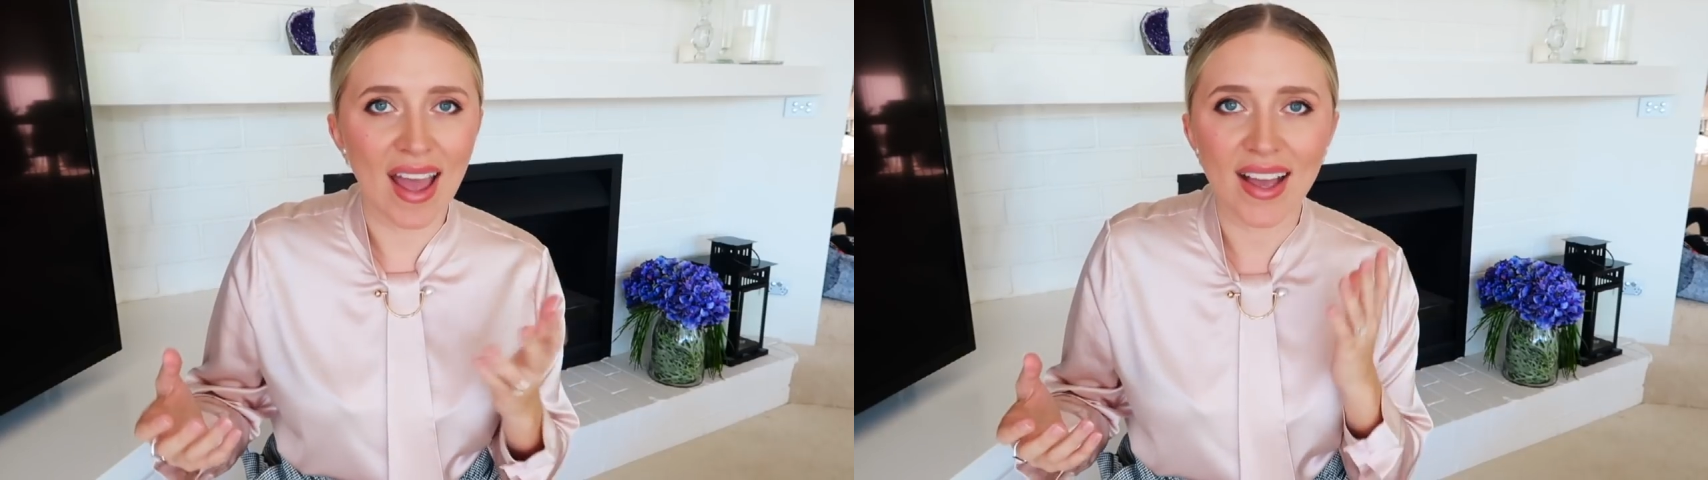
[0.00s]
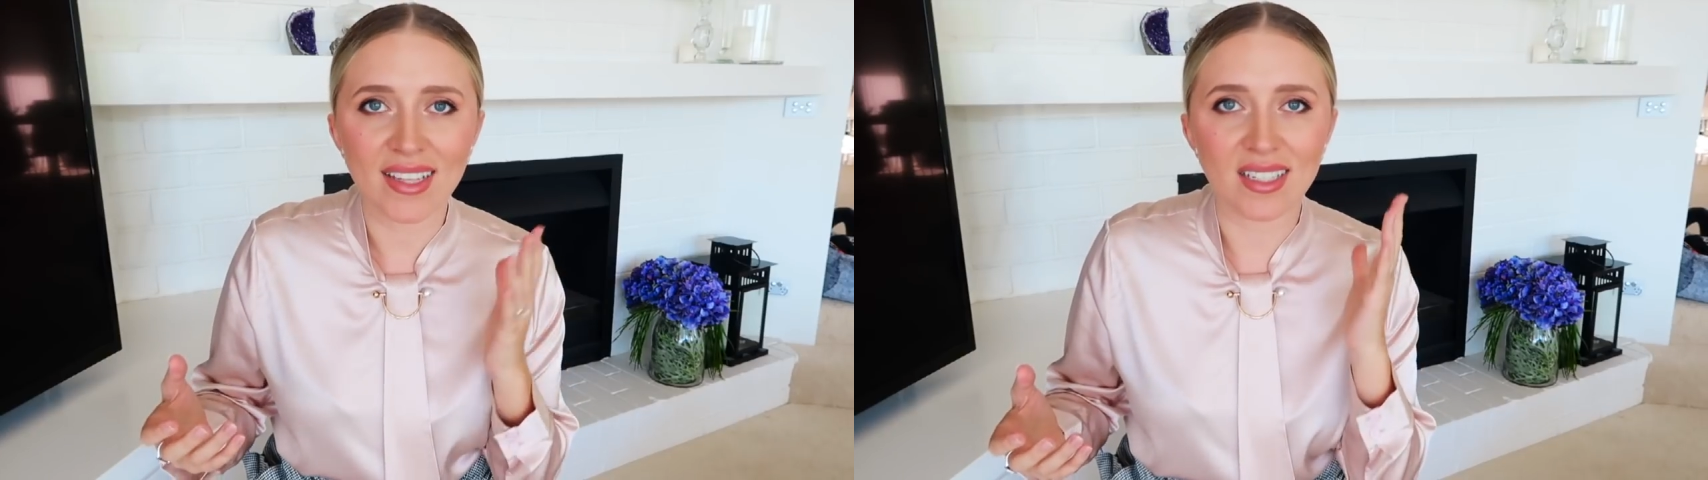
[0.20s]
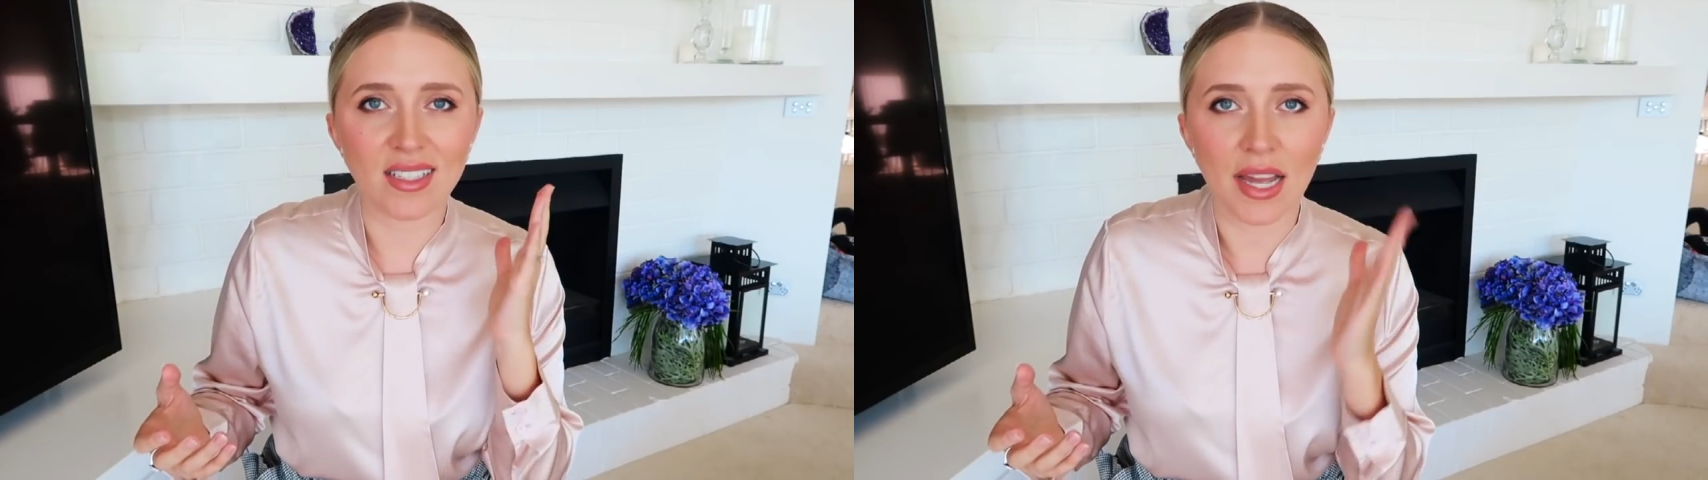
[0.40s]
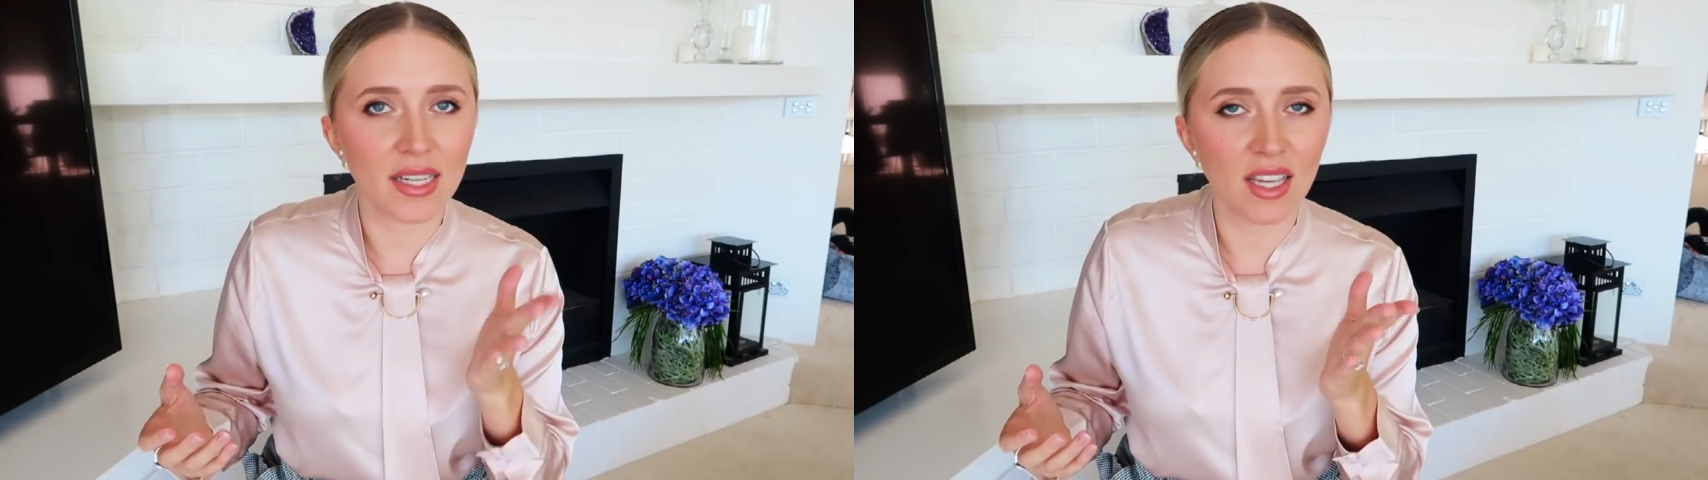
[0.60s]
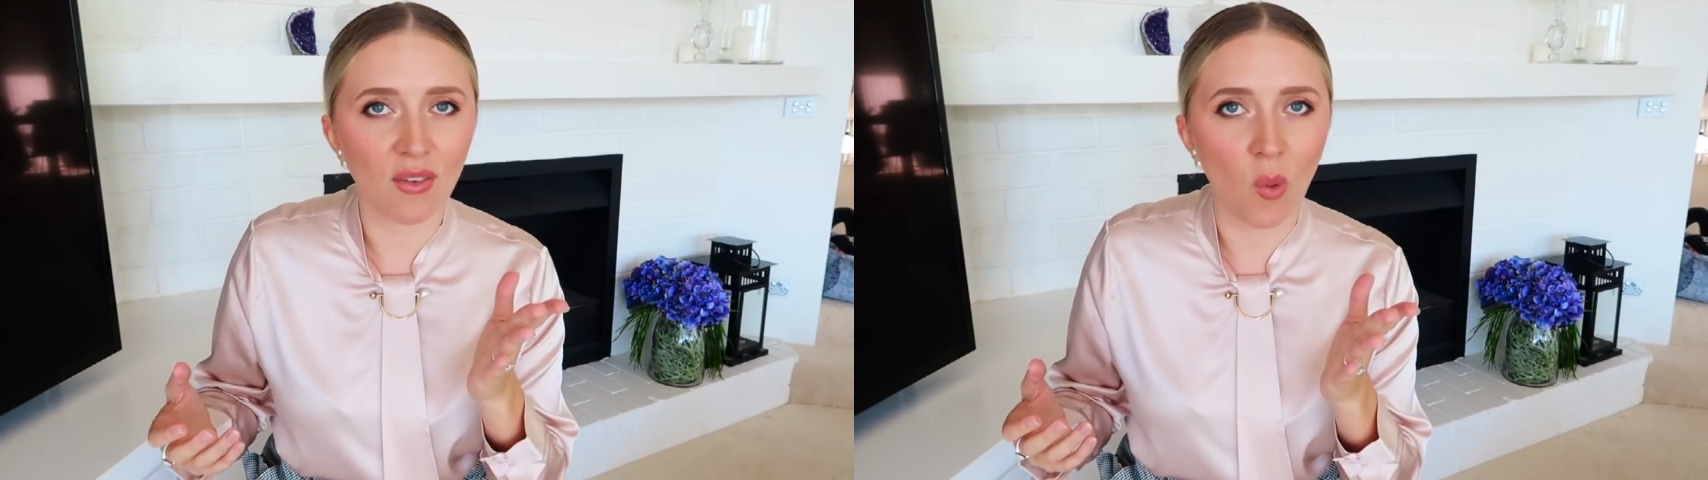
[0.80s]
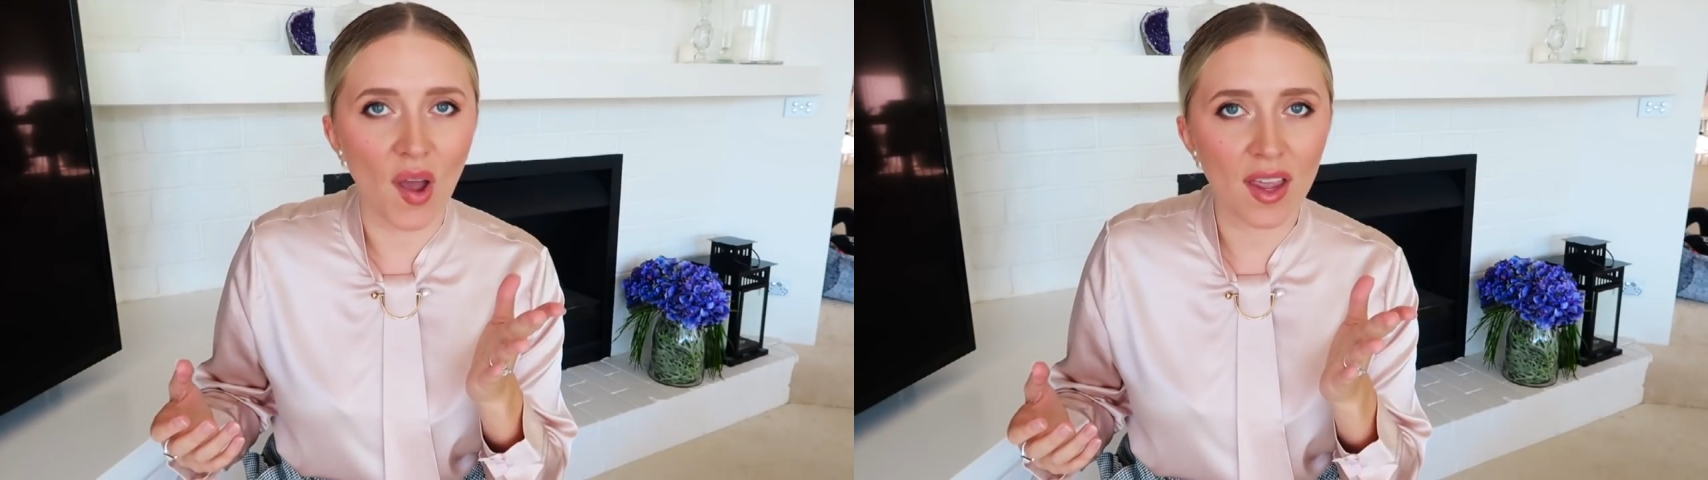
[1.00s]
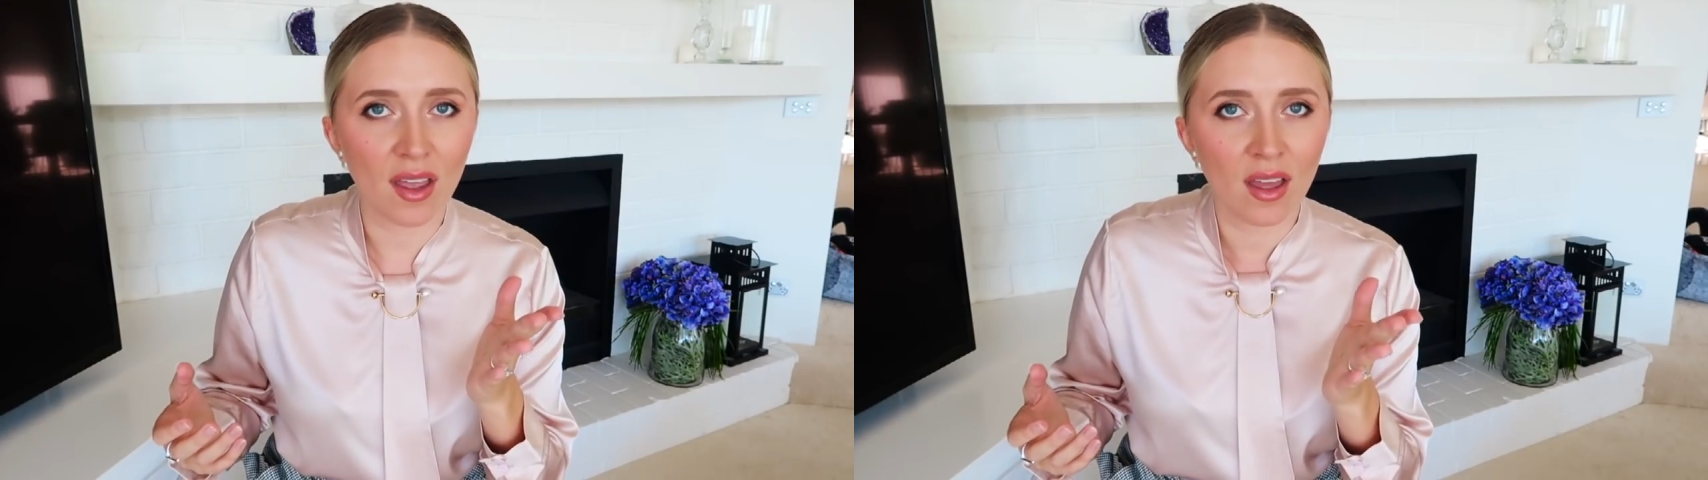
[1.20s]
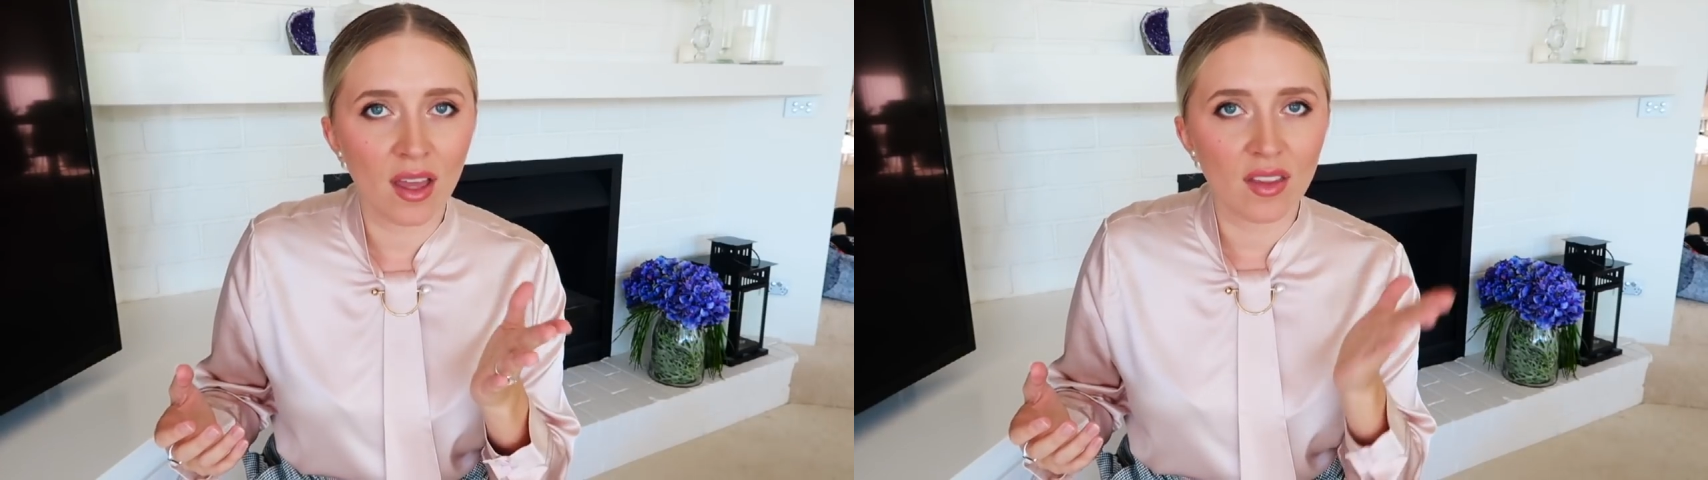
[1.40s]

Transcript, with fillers: hair's a dead giveaway